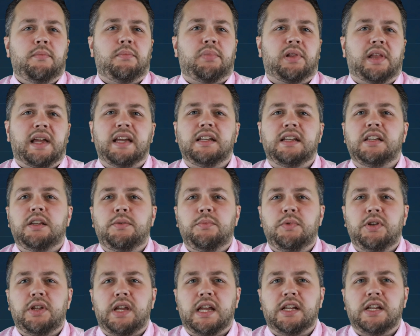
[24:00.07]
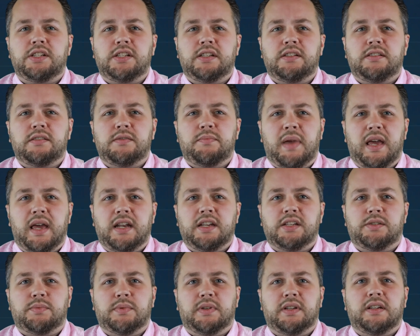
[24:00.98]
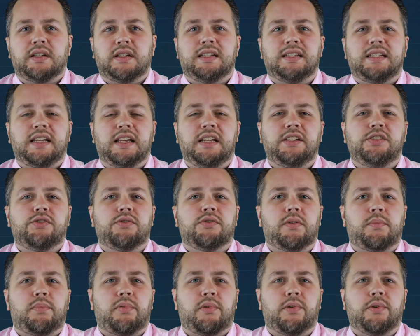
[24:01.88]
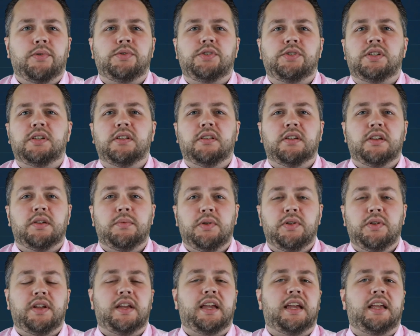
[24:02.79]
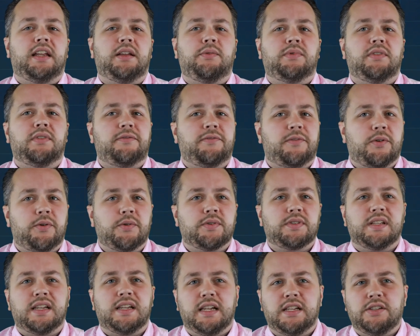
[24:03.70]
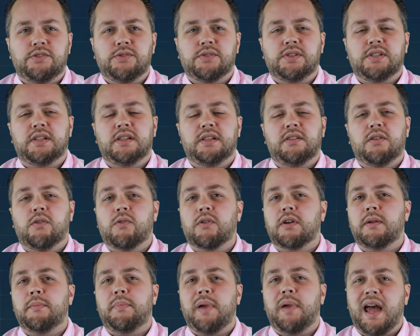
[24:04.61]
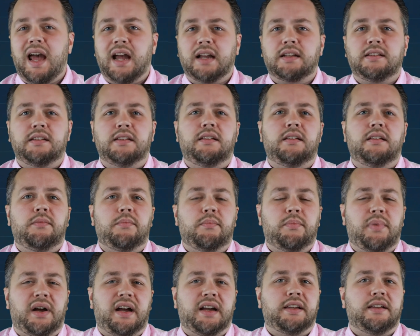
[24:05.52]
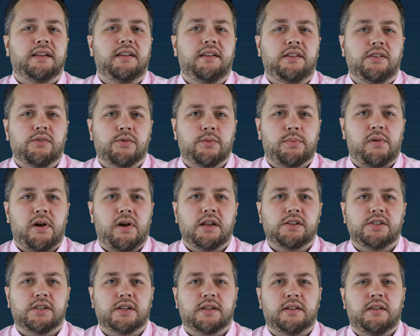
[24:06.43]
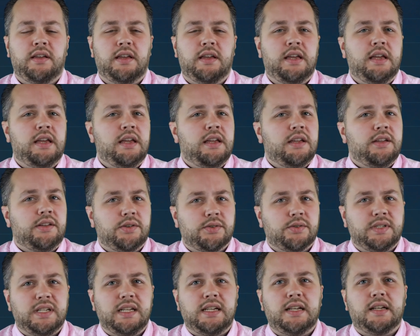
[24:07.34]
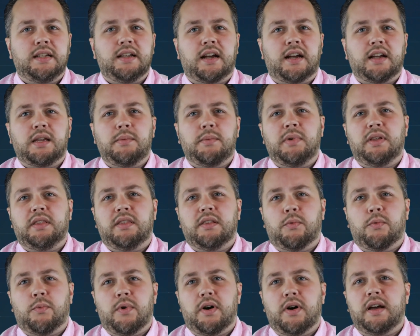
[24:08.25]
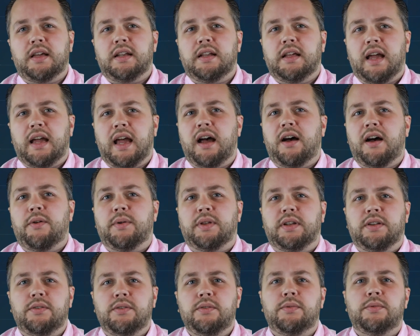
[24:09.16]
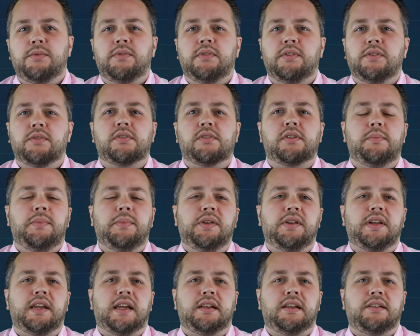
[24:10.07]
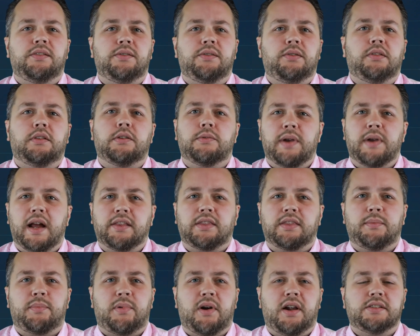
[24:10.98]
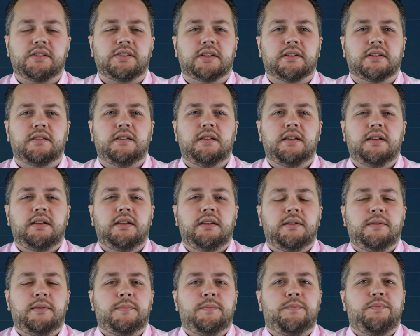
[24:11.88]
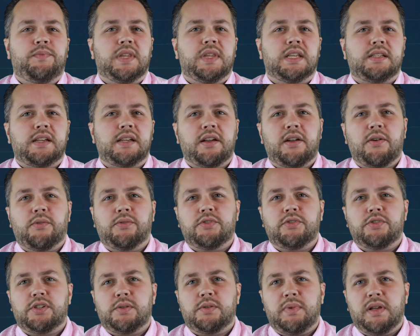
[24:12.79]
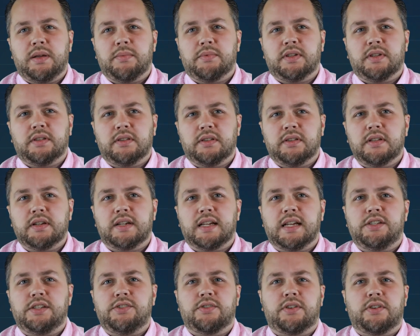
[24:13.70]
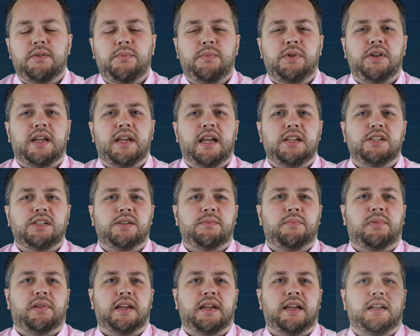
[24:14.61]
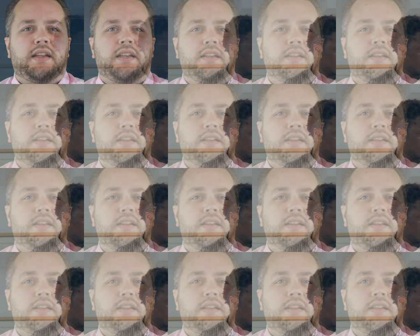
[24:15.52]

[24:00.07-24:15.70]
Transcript: Planned communications management contains your approach to the communicating with the folks interested or impacted by your project. You'll need to document the what, how, and who you'll communicate to throughout the project. Stakeholders should be able to look at your communication plan